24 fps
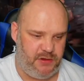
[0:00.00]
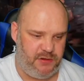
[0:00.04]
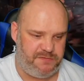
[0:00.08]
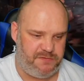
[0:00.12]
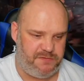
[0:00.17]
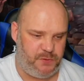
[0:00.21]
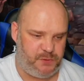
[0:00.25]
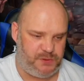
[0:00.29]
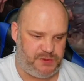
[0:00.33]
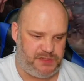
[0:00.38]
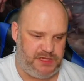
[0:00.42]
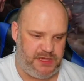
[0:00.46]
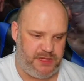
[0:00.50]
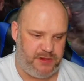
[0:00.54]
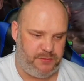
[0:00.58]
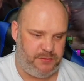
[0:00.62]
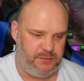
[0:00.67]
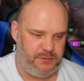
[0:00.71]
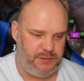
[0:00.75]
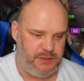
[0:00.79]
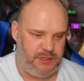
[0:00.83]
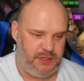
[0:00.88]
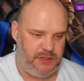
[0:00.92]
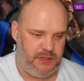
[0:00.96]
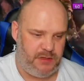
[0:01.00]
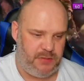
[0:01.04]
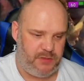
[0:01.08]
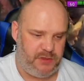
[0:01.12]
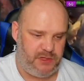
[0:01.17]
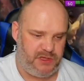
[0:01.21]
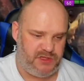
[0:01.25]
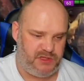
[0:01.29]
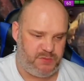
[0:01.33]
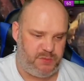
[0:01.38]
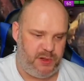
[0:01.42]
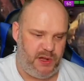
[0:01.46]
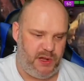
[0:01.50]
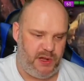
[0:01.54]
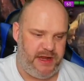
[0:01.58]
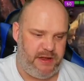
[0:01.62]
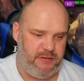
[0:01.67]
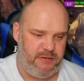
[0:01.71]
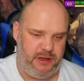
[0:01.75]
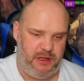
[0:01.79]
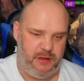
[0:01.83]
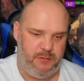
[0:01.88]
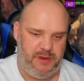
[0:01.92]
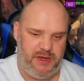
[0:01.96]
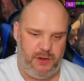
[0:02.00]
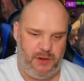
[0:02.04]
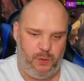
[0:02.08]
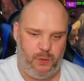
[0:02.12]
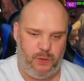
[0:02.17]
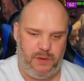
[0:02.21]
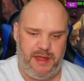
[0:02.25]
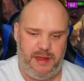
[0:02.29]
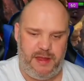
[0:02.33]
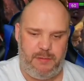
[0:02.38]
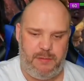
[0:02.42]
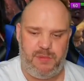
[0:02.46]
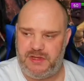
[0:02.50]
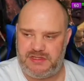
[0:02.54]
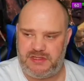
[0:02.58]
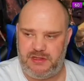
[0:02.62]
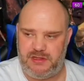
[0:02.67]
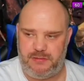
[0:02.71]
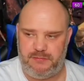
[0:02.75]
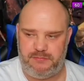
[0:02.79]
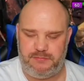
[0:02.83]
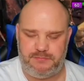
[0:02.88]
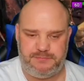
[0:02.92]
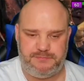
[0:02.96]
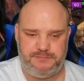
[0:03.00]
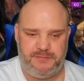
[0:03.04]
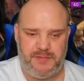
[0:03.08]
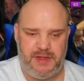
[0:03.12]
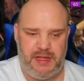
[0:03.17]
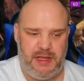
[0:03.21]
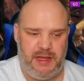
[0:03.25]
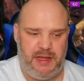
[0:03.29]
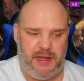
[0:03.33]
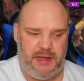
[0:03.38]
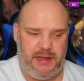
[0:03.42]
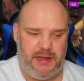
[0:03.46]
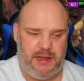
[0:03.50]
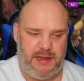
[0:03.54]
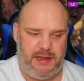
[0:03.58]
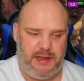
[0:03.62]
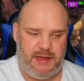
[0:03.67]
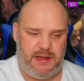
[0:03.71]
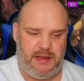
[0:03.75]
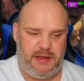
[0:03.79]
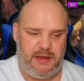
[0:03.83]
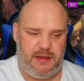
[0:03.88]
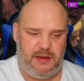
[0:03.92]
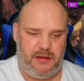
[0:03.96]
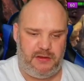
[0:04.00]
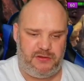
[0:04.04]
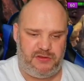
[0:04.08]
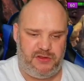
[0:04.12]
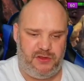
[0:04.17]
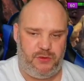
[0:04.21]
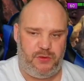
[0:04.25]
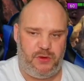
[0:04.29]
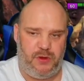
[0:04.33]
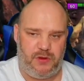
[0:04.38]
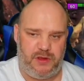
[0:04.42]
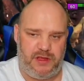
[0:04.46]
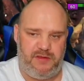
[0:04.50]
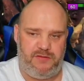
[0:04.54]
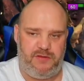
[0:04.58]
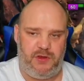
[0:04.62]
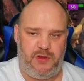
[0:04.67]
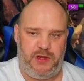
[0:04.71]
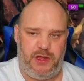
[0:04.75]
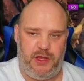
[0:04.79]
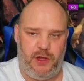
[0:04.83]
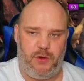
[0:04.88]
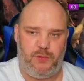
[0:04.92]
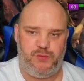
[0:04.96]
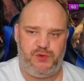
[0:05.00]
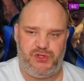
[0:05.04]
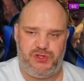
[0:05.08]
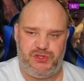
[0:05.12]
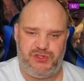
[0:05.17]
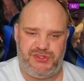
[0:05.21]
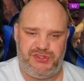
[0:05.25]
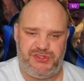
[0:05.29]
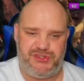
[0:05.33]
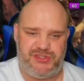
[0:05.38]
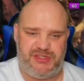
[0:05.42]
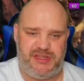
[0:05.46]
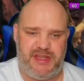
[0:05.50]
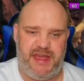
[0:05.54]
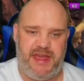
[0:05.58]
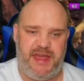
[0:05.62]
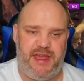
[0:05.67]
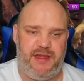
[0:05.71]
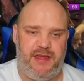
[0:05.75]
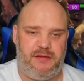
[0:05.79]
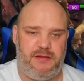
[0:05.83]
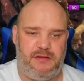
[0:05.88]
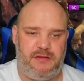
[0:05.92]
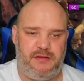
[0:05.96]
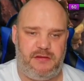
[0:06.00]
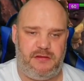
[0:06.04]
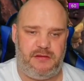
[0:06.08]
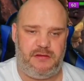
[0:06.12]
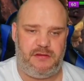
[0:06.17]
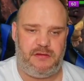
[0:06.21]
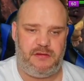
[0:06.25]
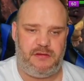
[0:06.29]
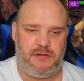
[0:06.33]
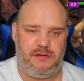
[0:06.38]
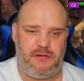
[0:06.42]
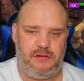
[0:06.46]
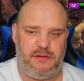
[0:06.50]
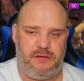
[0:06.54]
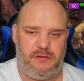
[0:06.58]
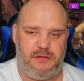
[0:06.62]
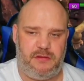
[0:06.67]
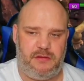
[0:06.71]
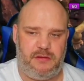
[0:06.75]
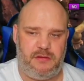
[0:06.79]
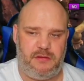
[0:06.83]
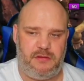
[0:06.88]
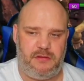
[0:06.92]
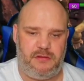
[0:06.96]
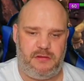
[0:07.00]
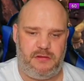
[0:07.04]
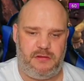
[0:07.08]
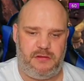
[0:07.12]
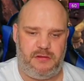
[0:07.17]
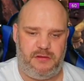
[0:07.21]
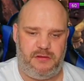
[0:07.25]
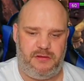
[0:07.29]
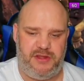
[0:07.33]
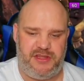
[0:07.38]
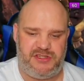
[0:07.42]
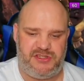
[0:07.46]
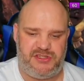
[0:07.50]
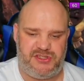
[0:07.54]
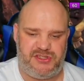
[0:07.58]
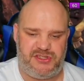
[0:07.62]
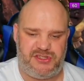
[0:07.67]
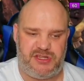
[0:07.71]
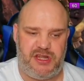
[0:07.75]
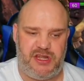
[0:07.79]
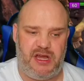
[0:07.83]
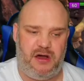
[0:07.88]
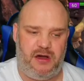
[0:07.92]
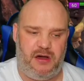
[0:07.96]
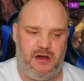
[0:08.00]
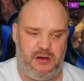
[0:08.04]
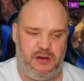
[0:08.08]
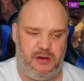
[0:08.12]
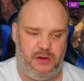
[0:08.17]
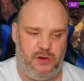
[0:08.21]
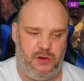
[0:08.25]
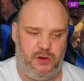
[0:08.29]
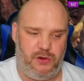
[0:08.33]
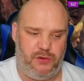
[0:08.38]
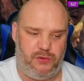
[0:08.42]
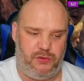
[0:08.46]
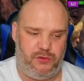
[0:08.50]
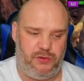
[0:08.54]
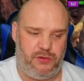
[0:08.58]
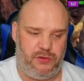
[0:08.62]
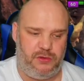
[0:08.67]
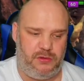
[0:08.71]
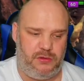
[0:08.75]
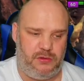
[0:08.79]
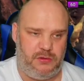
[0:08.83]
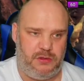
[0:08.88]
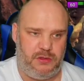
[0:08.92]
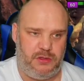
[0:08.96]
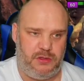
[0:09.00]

it off auto, because Plarium, in all their wisdom, do not give you the option to set this to start on